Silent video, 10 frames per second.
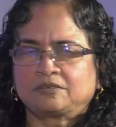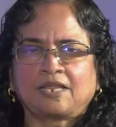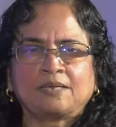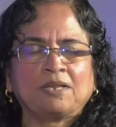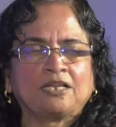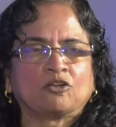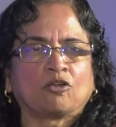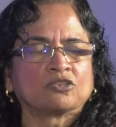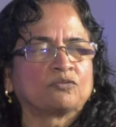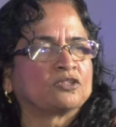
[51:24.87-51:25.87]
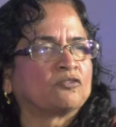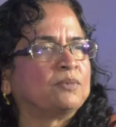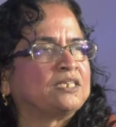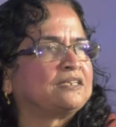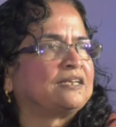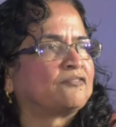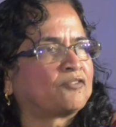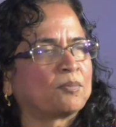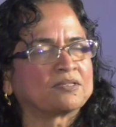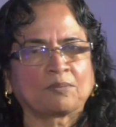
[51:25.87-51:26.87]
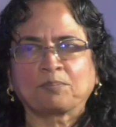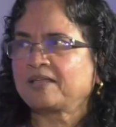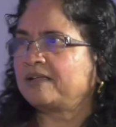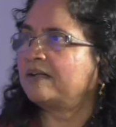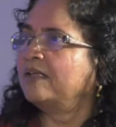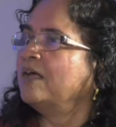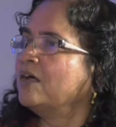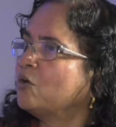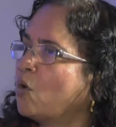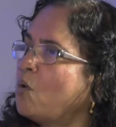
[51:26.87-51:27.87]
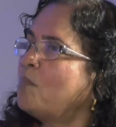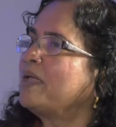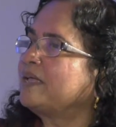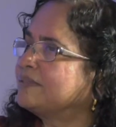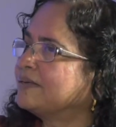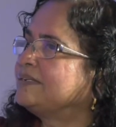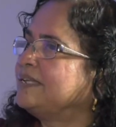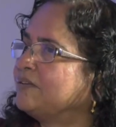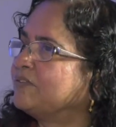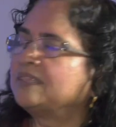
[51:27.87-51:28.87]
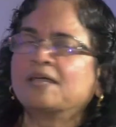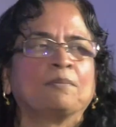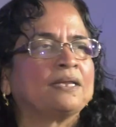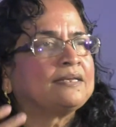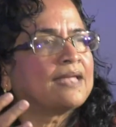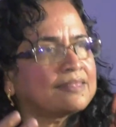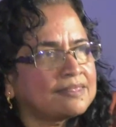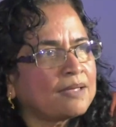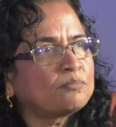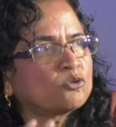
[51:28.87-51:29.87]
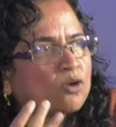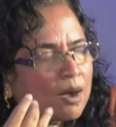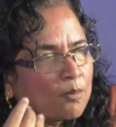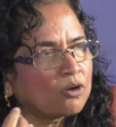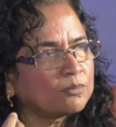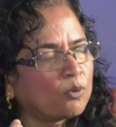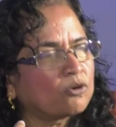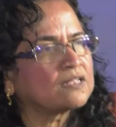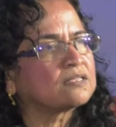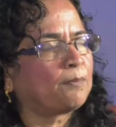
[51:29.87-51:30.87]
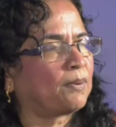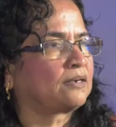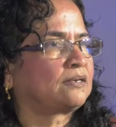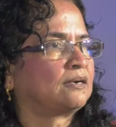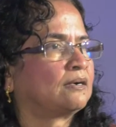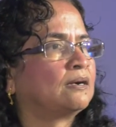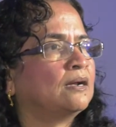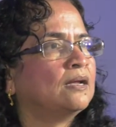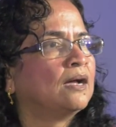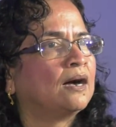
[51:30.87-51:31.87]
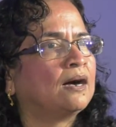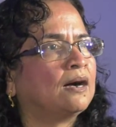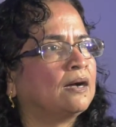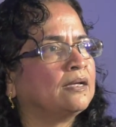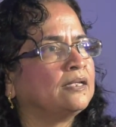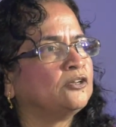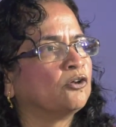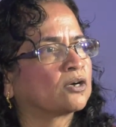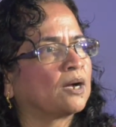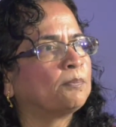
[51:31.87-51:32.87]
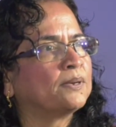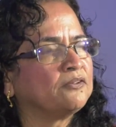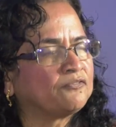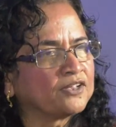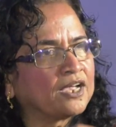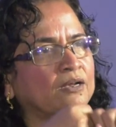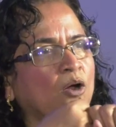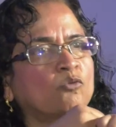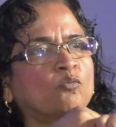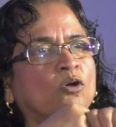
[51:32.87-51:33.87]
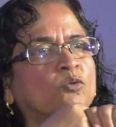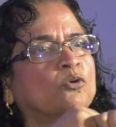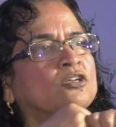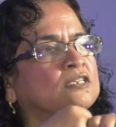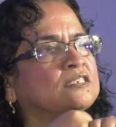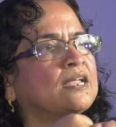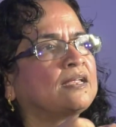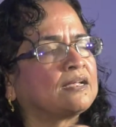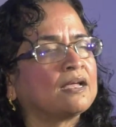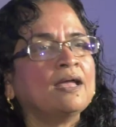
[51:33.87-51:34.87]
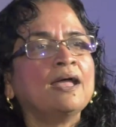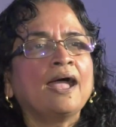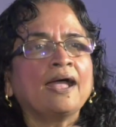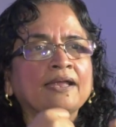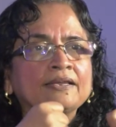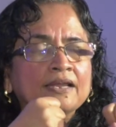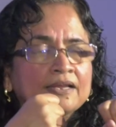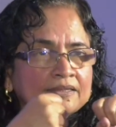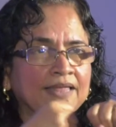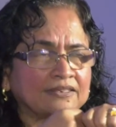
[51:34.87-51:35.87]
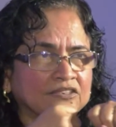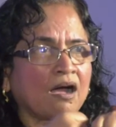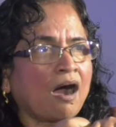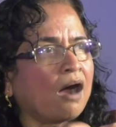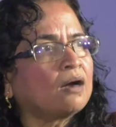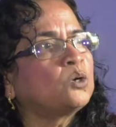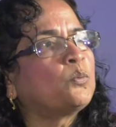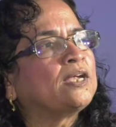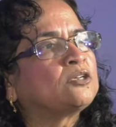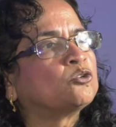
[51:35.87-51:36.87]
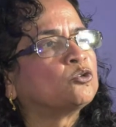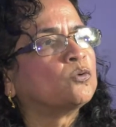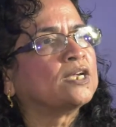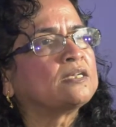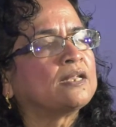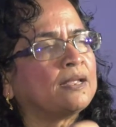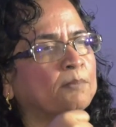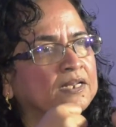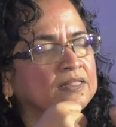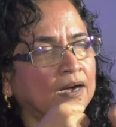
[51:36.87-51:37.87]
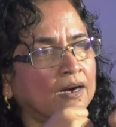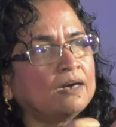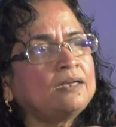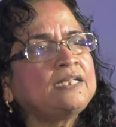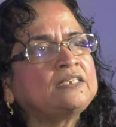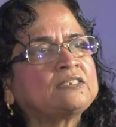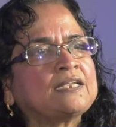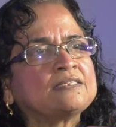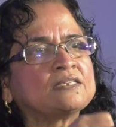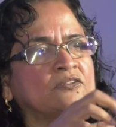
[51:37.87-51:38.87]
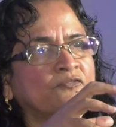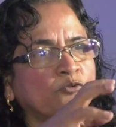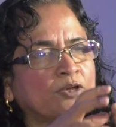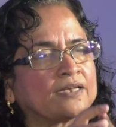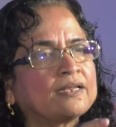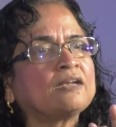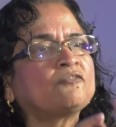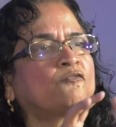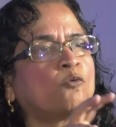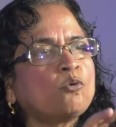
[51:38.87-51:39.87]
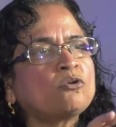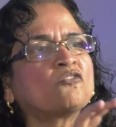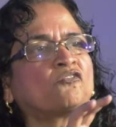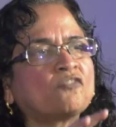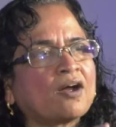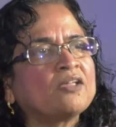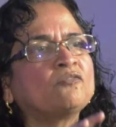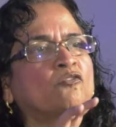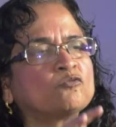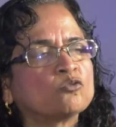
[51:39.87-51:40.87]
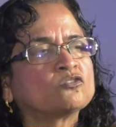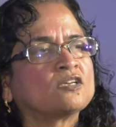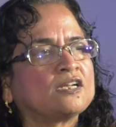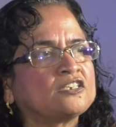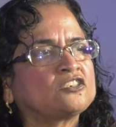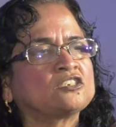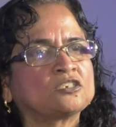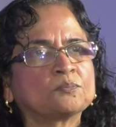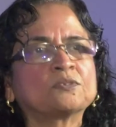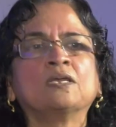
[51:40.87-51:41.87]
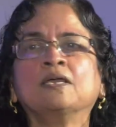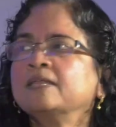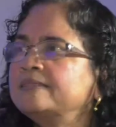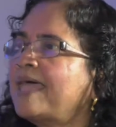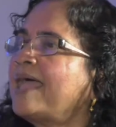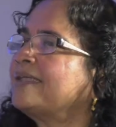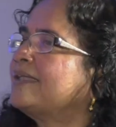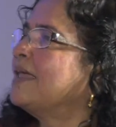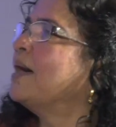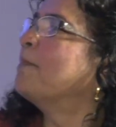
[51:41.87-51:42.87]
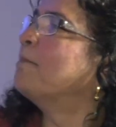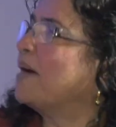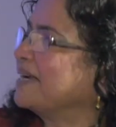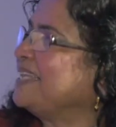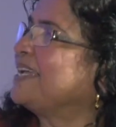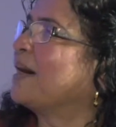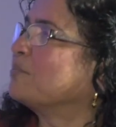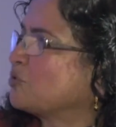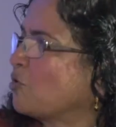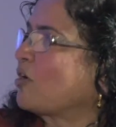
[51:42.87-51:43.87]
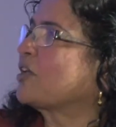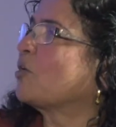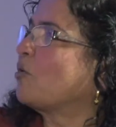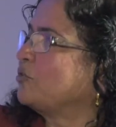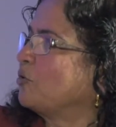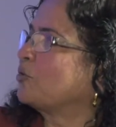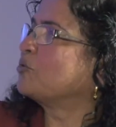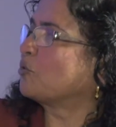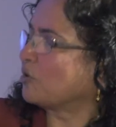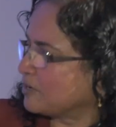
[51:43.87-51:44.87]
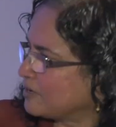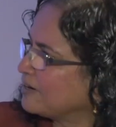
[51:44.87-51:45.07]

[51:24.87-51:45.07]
$10 million worth of material from a supplier, go make the deal with them and get them to come on board as a partner in your company. Figure out what would it take. And that's a hard way to do it. But in the early stages, if you can get 4 or 5 of those relationships, then money comes knocking on your door,